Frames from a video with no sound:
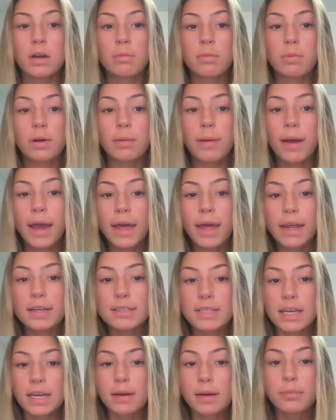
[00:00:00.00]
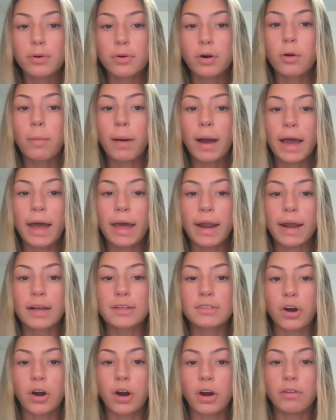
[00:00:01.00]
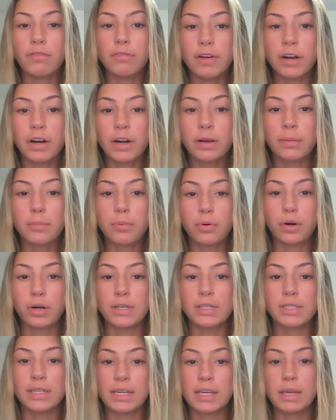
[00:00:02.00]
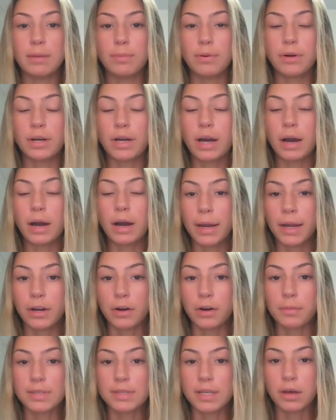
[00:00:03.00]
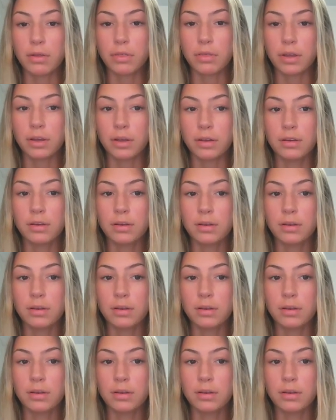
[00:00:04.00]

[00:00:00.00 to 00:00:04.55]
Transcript: Prebiotics and probiotics are very important to keep your gut microbes healthy.